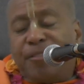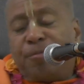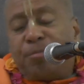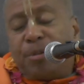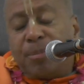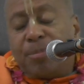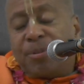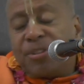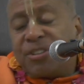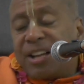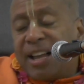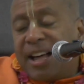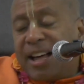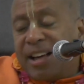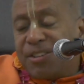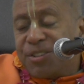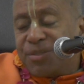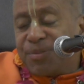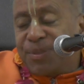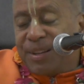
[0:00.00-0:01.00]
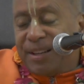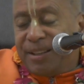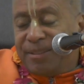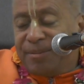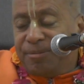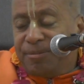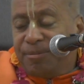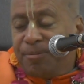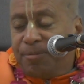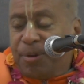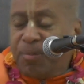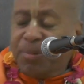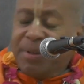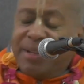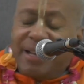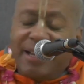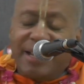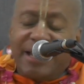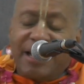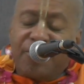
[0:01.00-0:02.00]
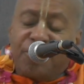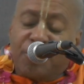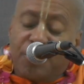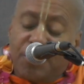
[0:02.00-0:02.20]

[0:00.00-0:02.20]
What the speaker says: live people's lives for them. But we can give